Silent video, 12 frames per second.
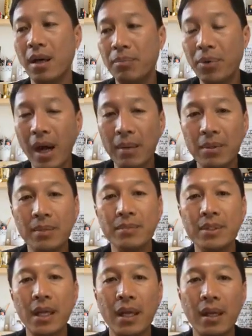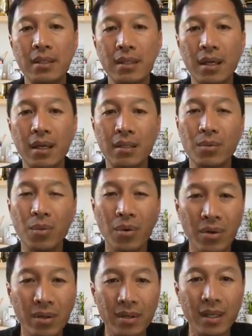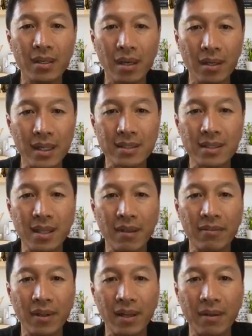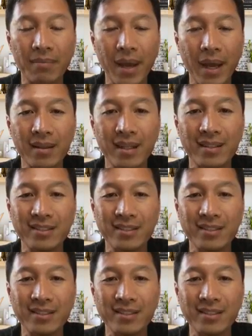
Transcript: problems and the war and all that stuff back then.